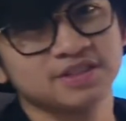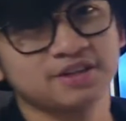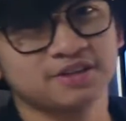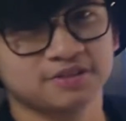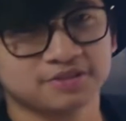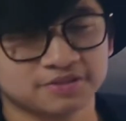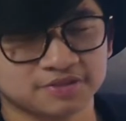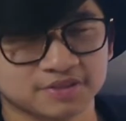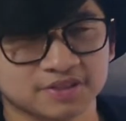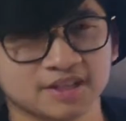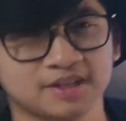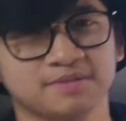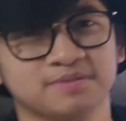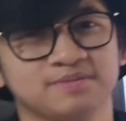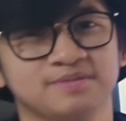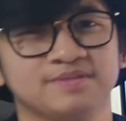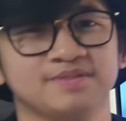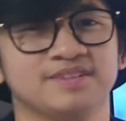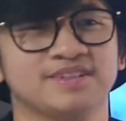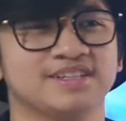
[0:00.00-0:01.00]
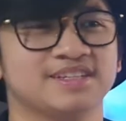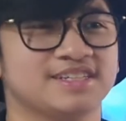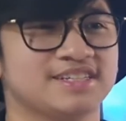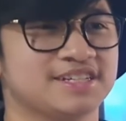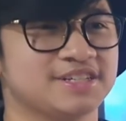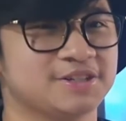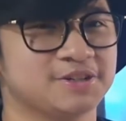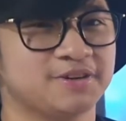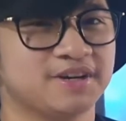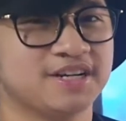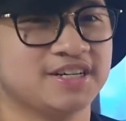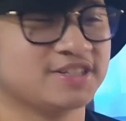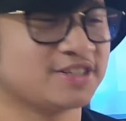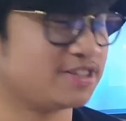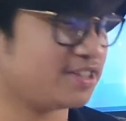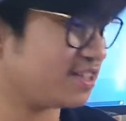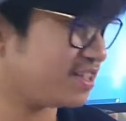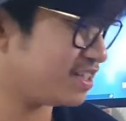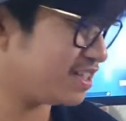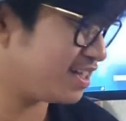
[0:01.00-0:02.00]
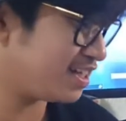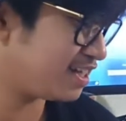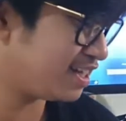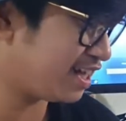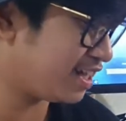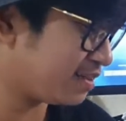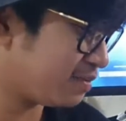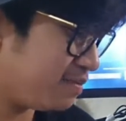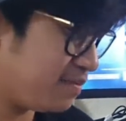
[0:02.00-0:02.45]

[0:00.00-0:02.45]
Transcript: of some situations that